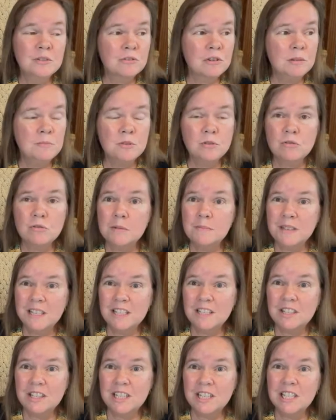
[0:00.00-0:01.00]
Scream, scream,
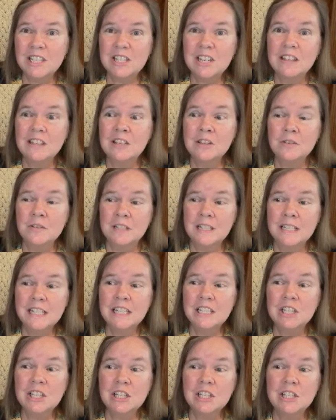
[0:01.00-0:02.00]
itch, itch here and an
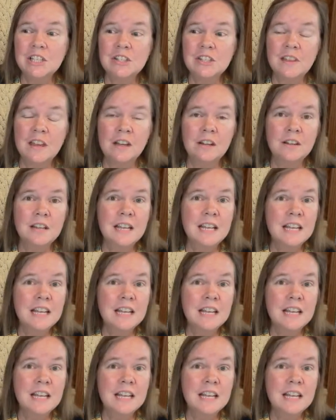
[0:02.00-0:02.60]
itch, itch there.